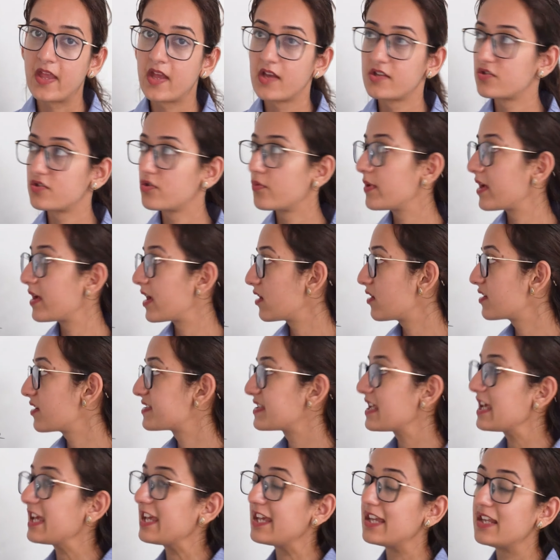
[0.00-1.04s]
So we cannot
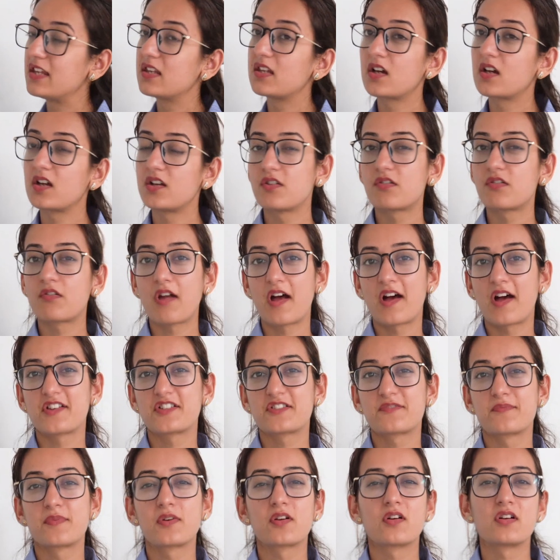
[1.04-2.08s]
say in
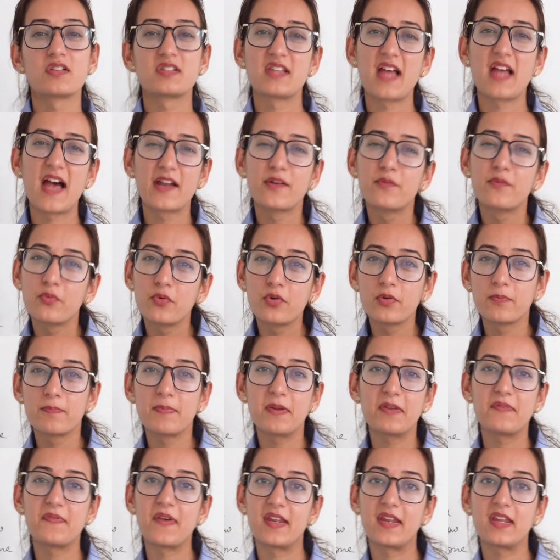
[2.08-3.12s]
contrast, because that won't
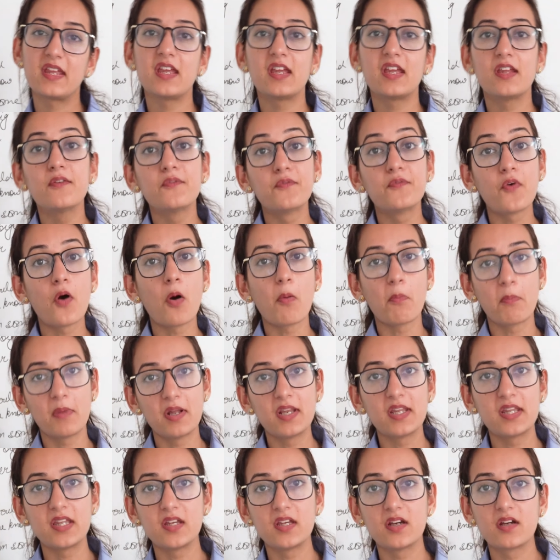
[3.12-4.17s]
be very informal
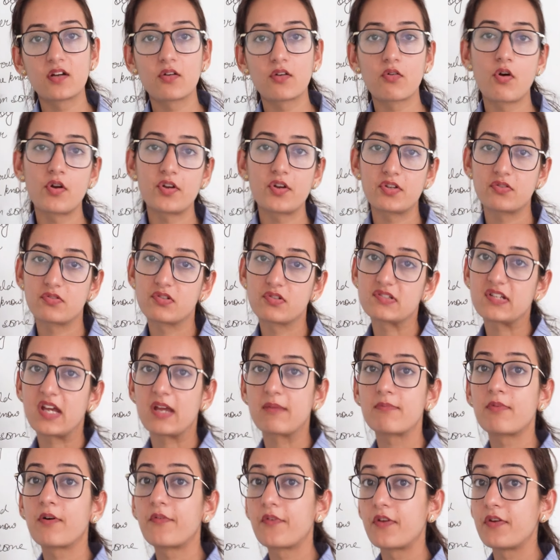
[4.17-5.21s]
here according to the
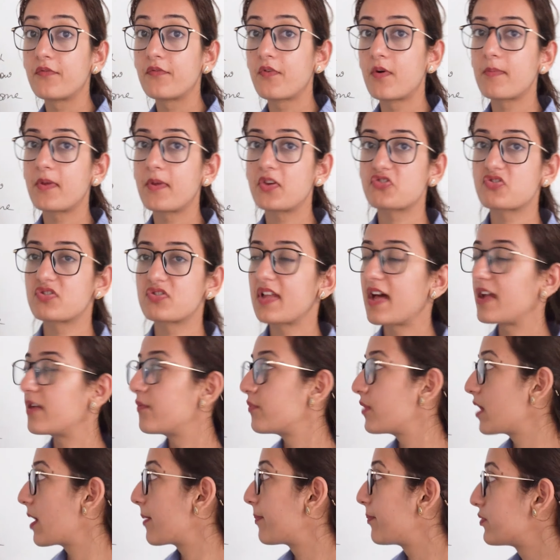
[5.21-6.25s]
type of information that
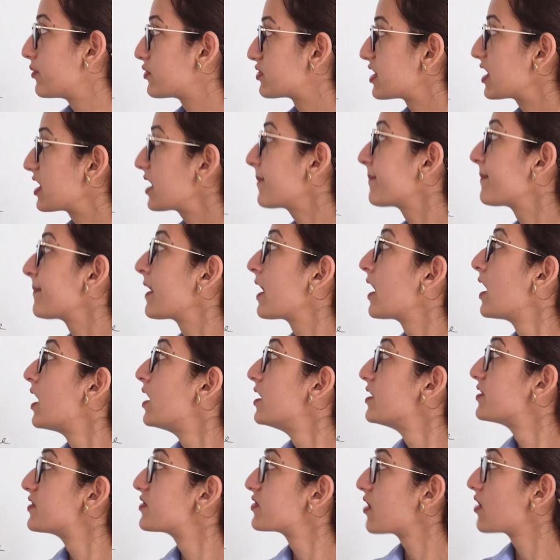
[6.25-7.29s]
we are putting.
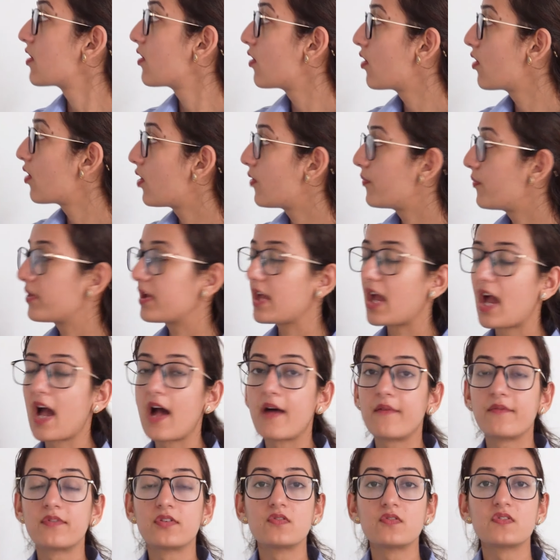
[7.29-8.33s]
So we
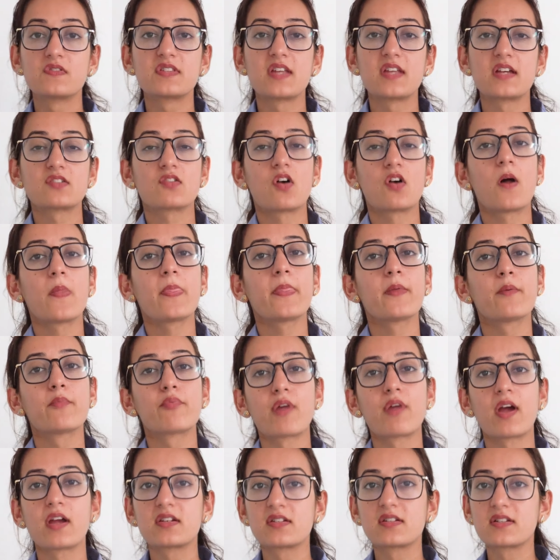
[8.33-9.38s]
have used that on the
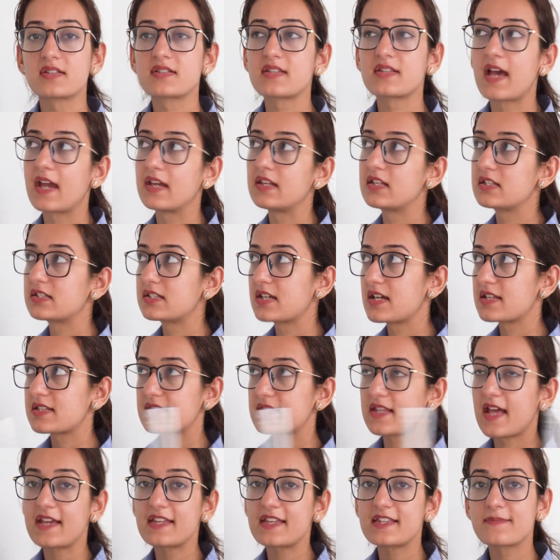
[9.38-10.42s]
brighter side, it has
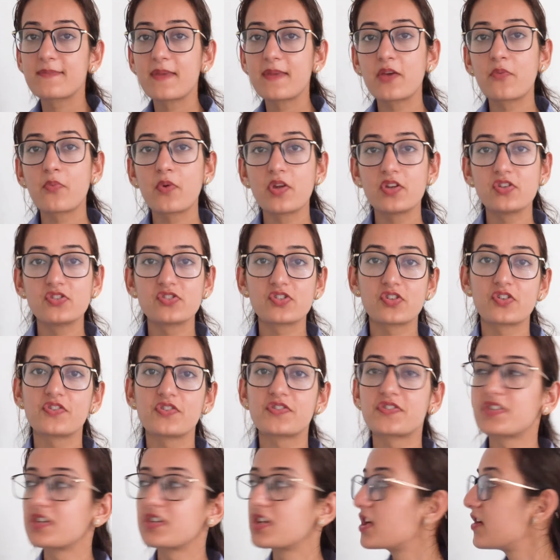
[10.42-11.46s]
nice big
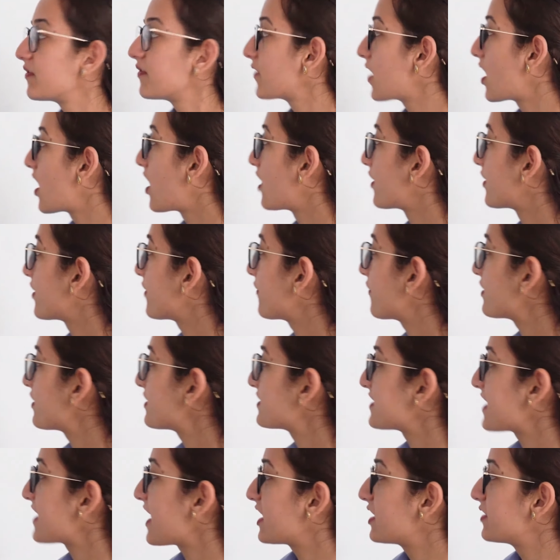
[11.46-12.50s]
windows to give a
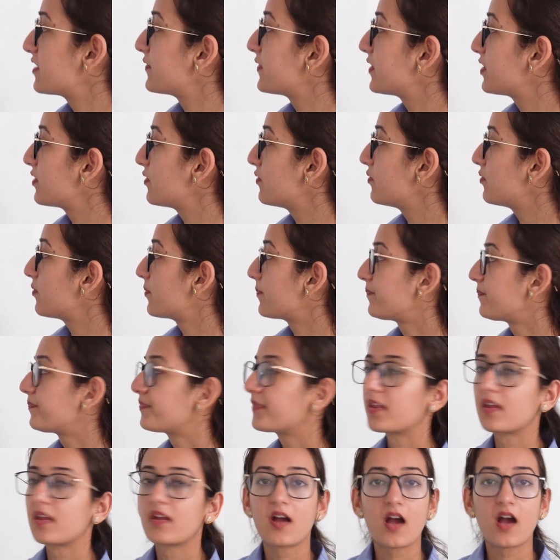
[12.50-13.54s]
riverside view
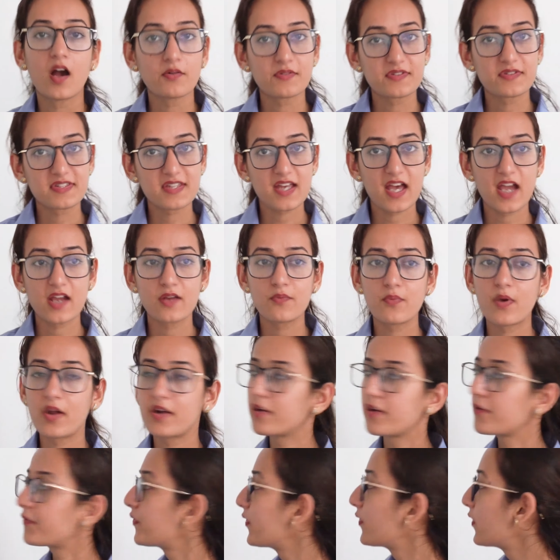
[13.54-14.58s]
outside,
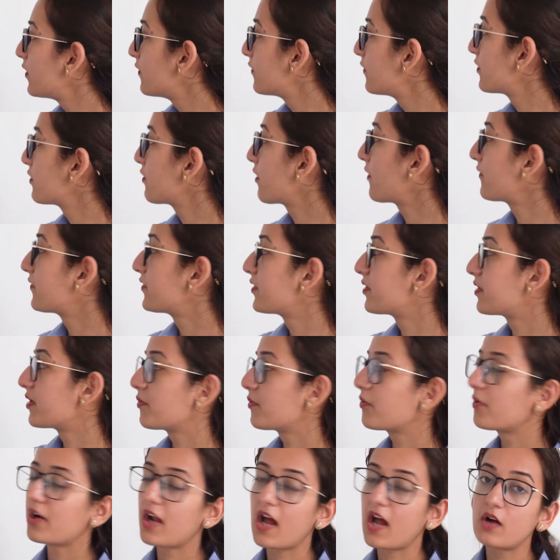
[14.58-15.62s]
wonderful view of the
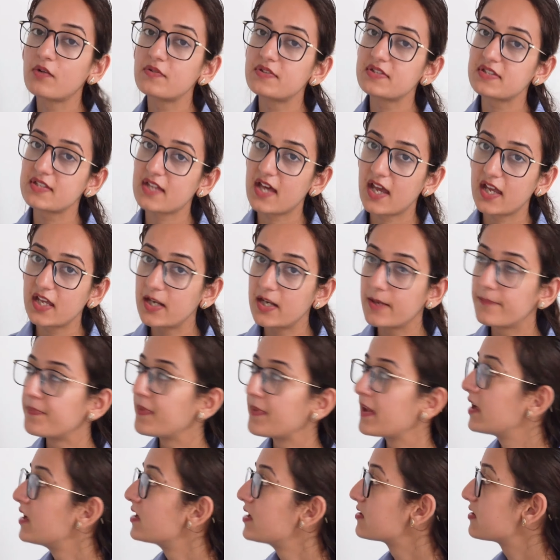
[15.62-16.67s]
river outside.
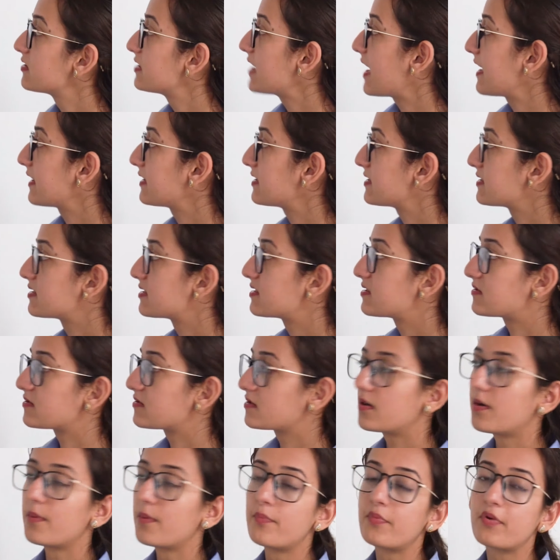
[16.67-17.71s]
So that is
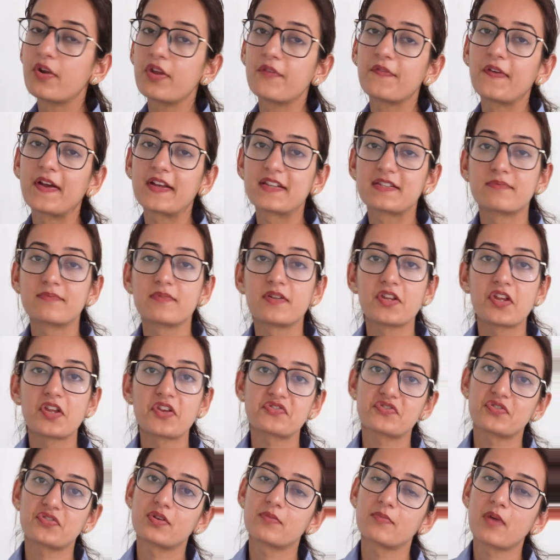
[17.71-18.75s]
a brief
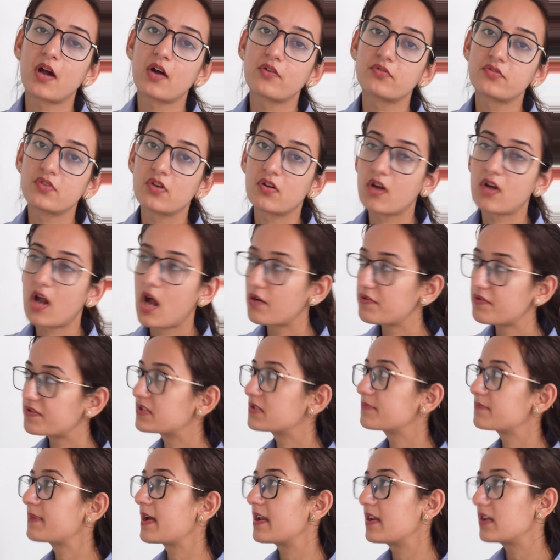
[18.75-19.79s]
explanation about your house.
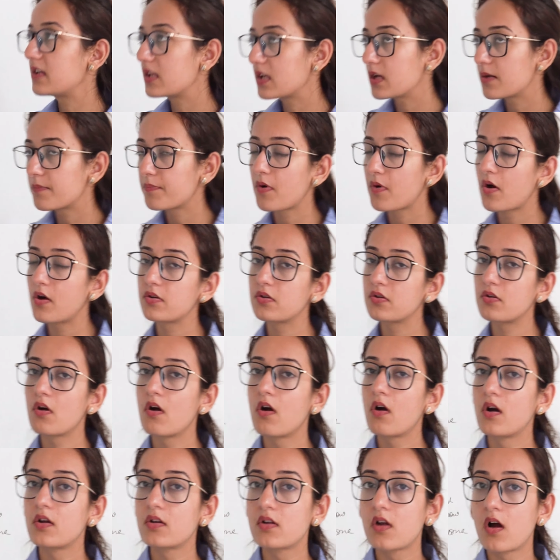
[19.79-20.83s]
Depending upon
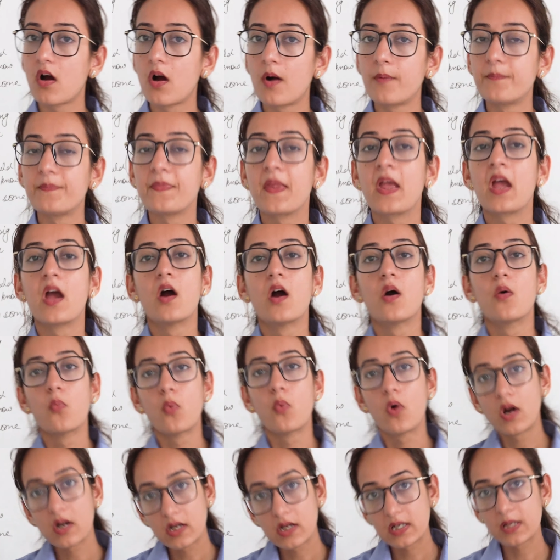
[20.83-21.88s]
your
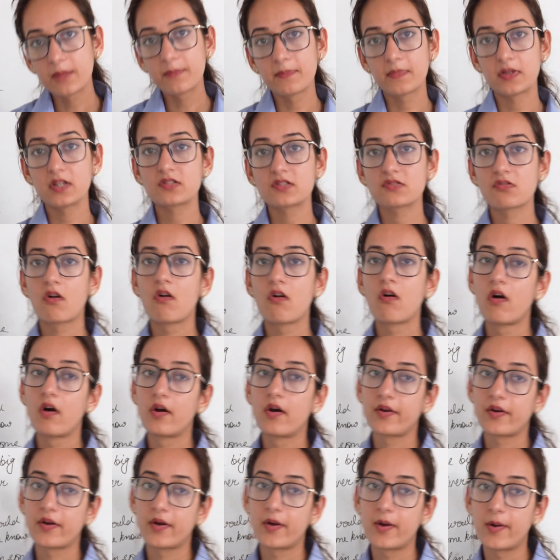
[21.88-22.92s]
word limit
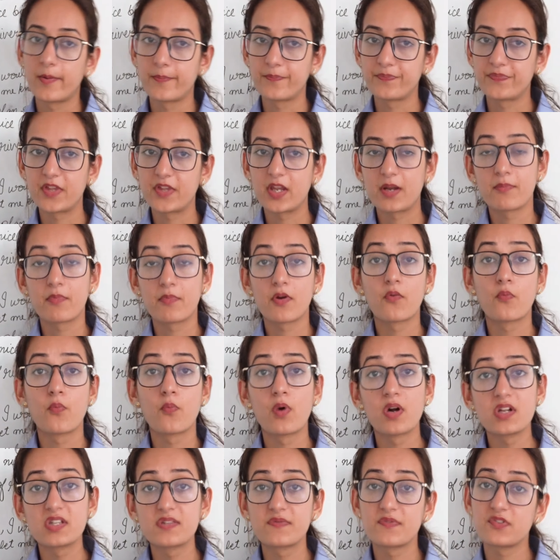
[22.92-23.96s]
or the number of
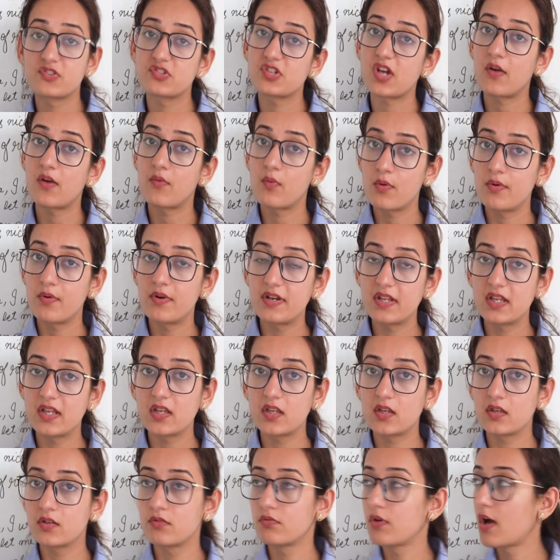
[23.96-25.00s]
words which
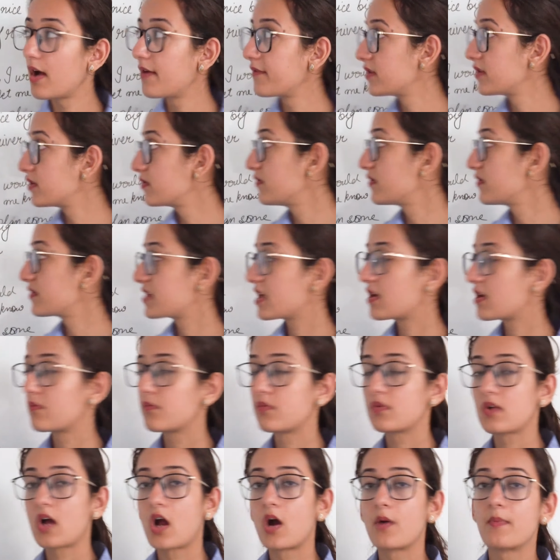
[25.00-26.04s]
you have used and
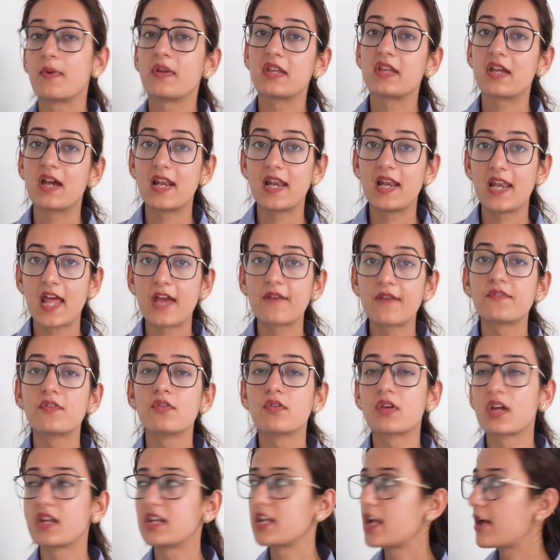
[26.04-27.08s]
how many are left, you
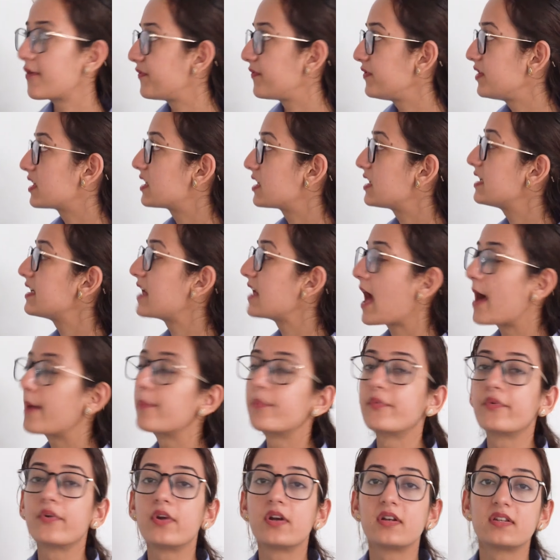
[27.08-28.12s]
can definitely
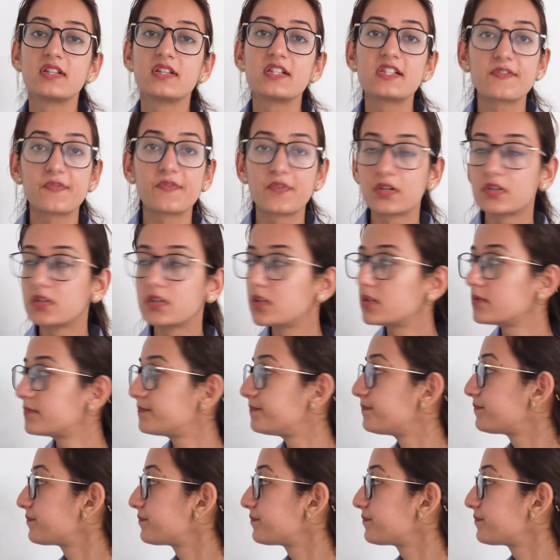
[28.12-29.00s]
elaborate this further.